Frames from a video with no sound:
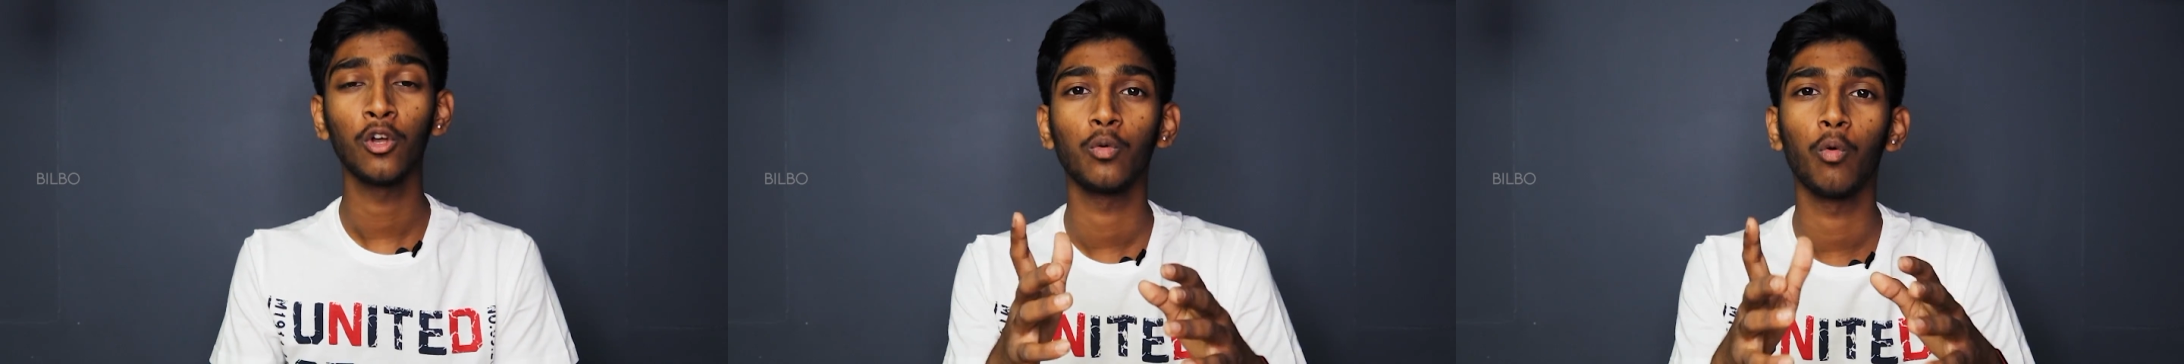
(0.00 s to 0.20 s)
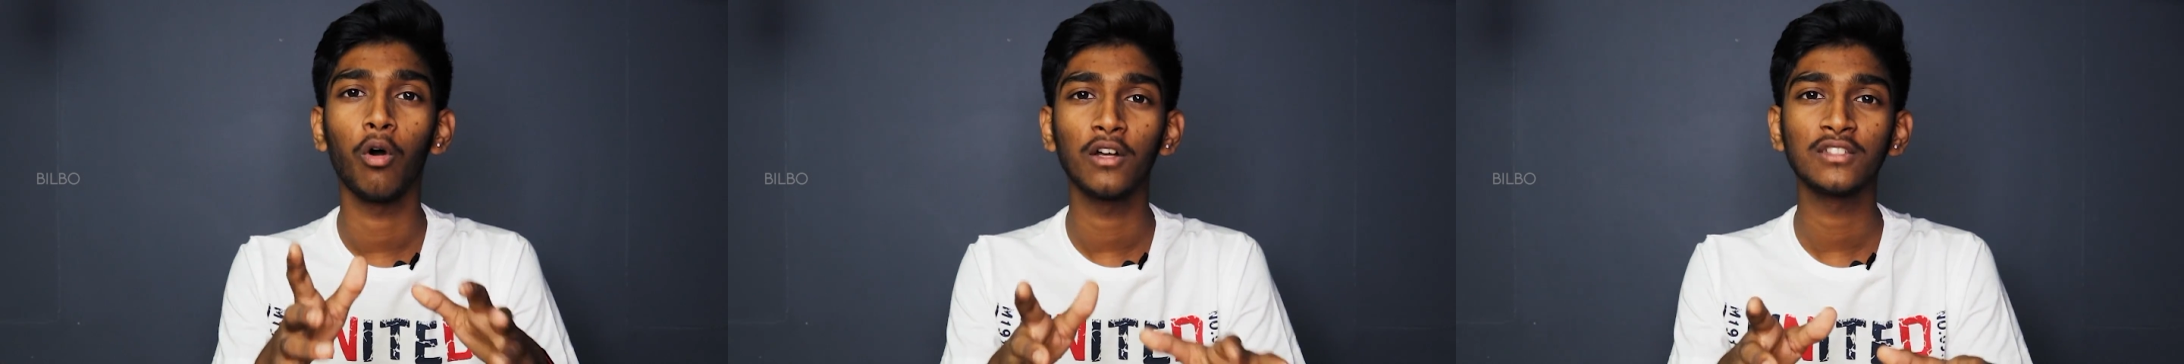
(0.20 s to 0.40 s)
So
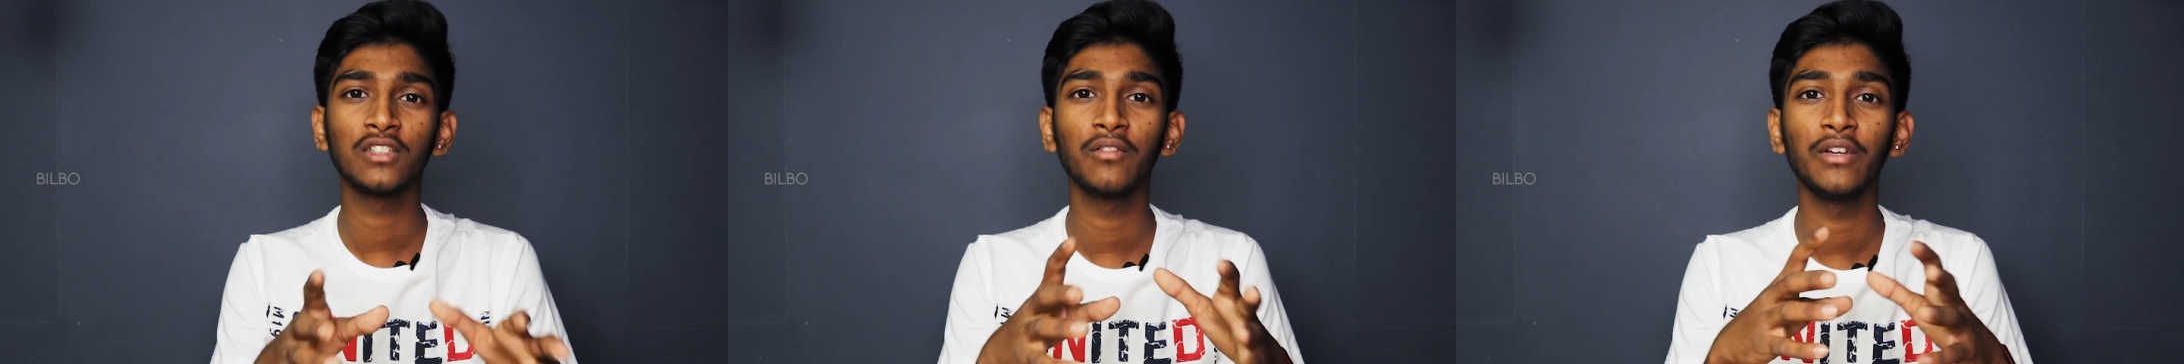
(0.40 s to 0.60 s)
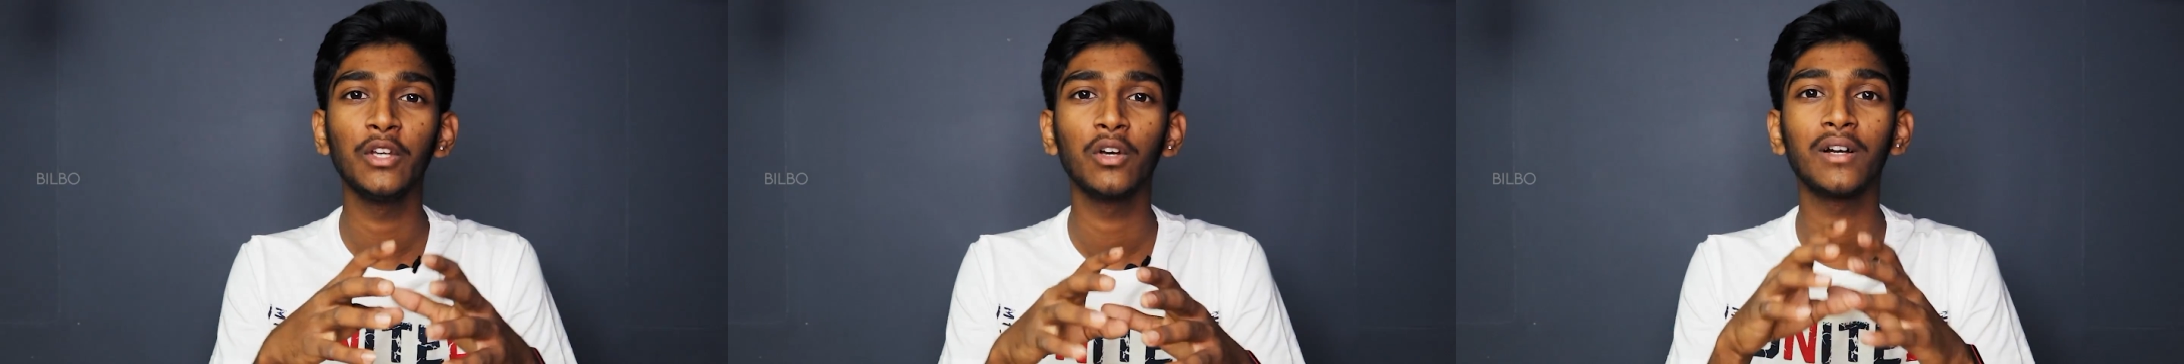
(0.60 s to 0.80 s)
watch the
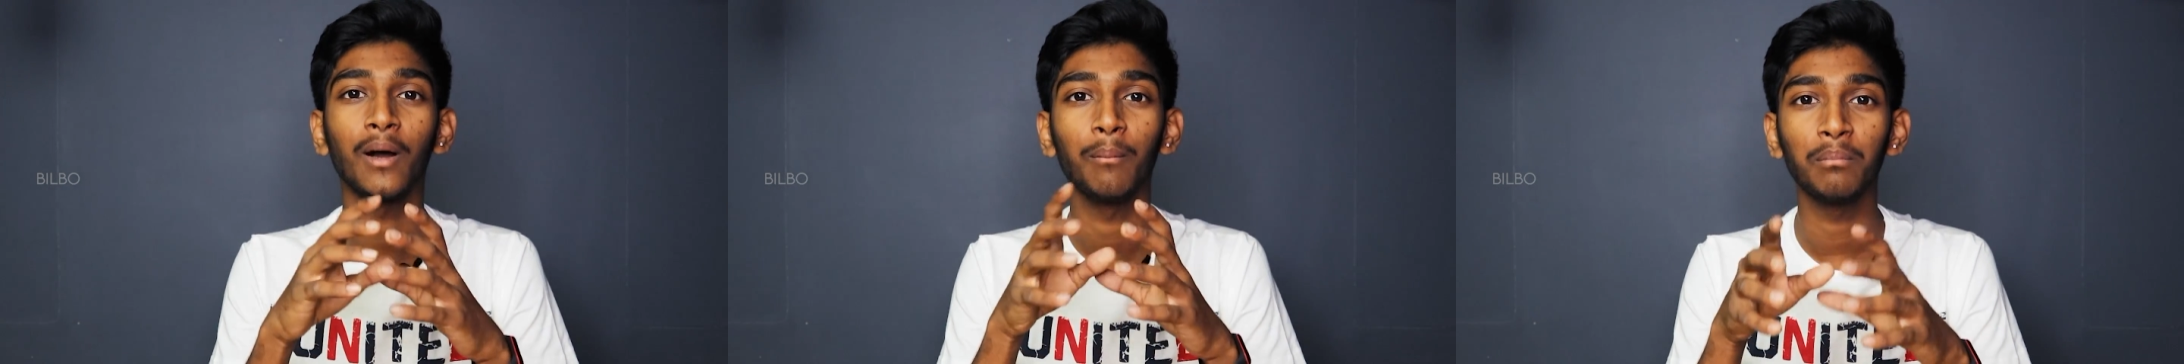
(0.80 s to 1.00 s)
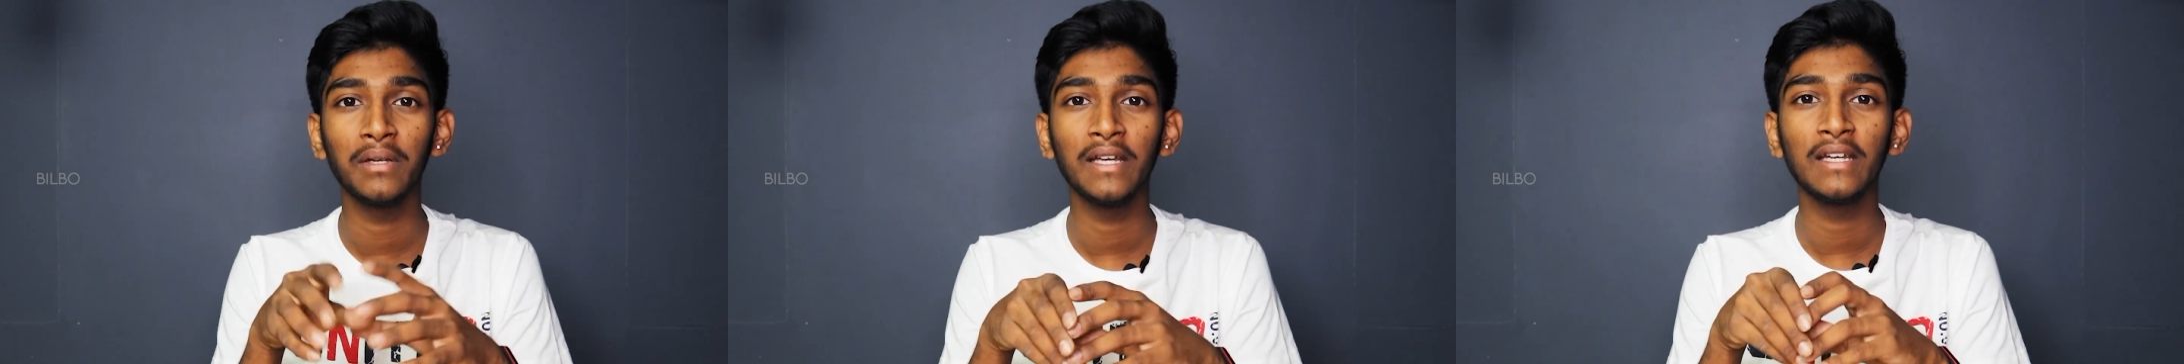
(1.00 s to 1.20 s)
video
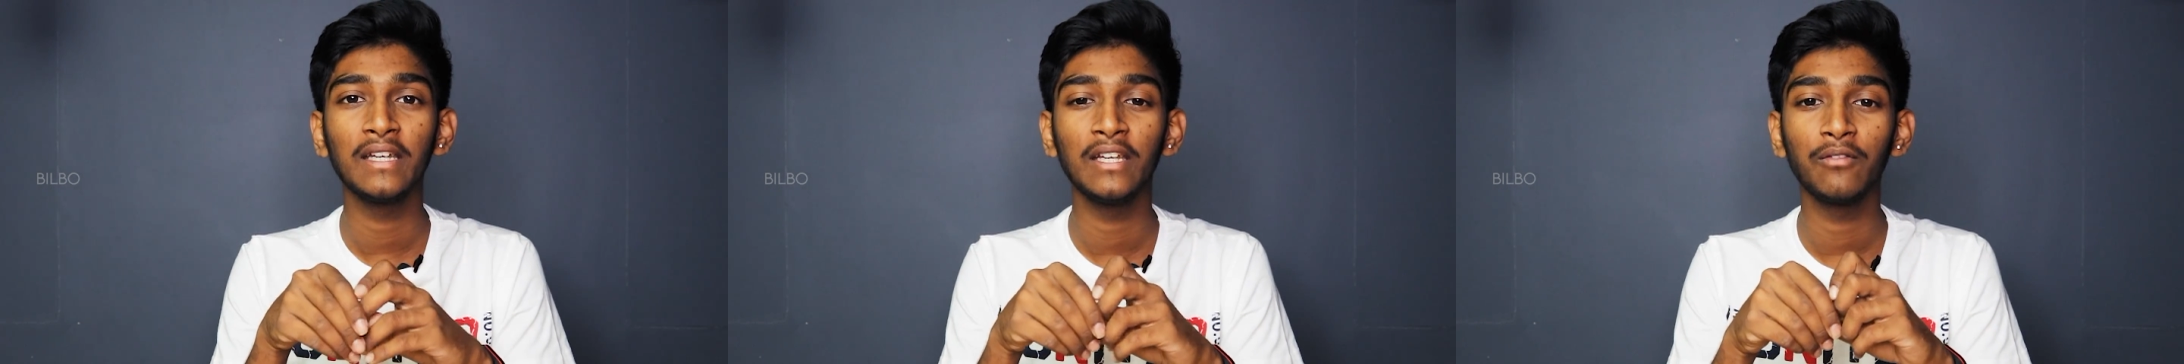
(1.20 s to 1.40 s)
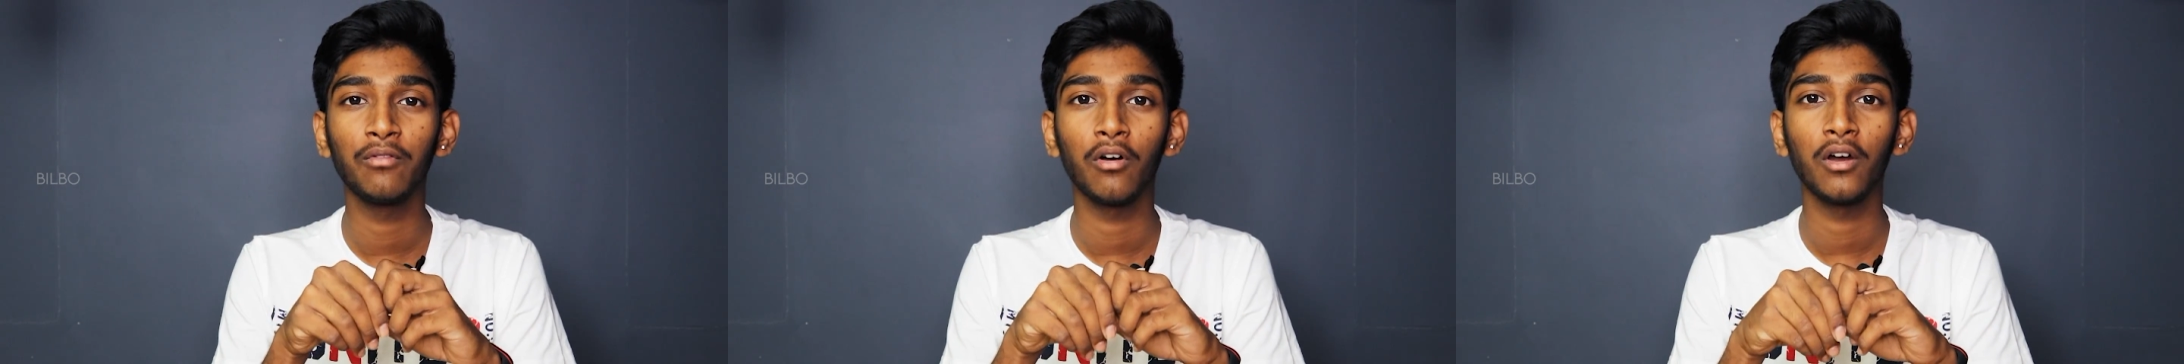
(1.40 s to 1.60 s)

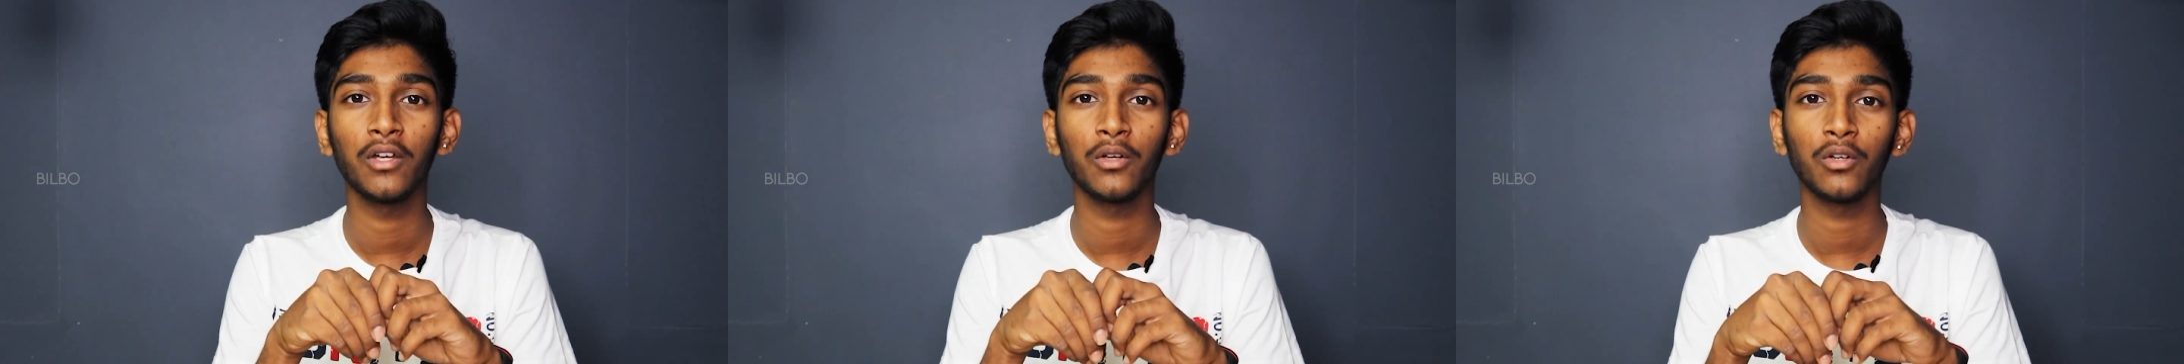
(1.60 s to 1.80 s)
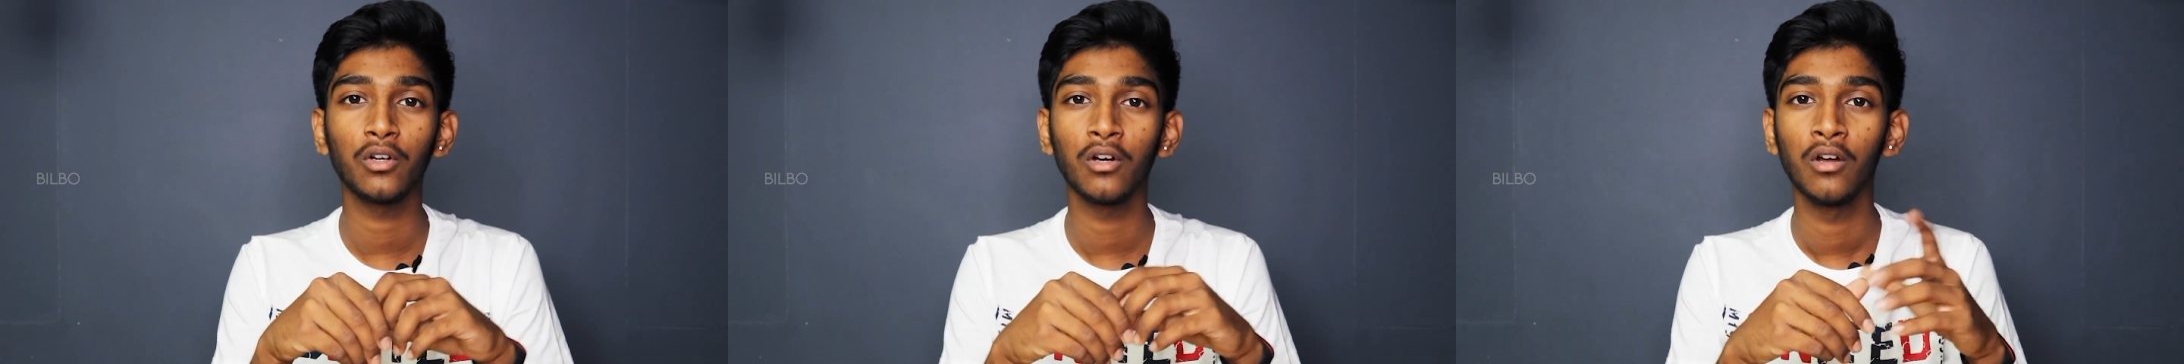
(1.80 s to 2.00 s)
completely for
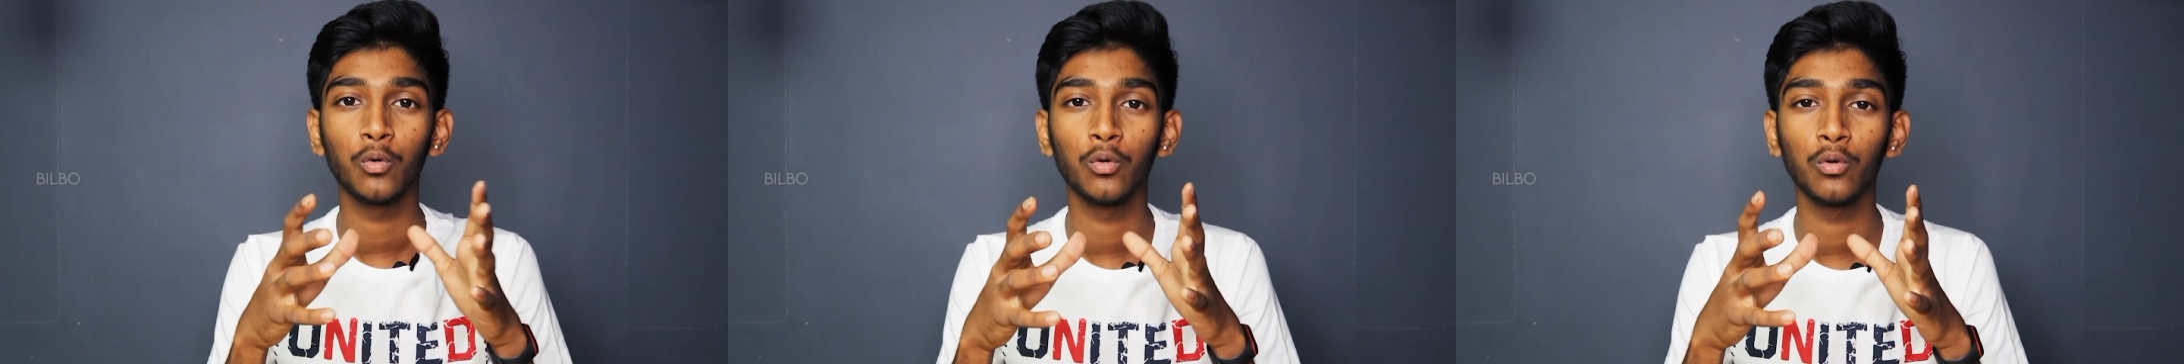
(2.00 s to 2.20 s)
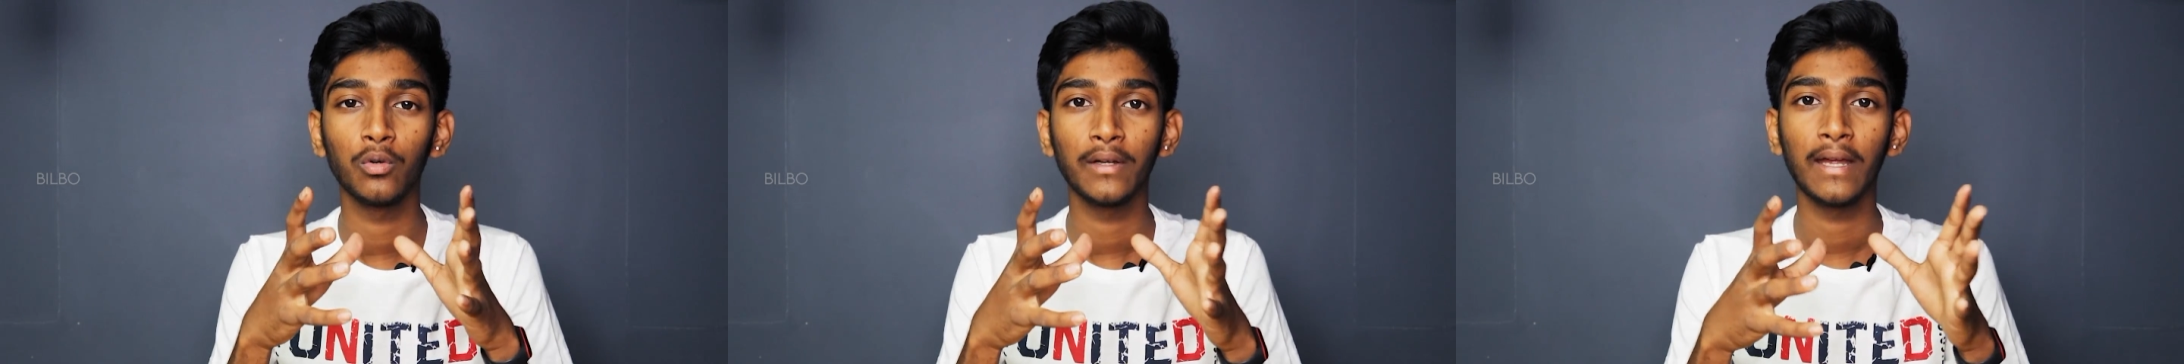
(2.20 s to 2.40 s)
to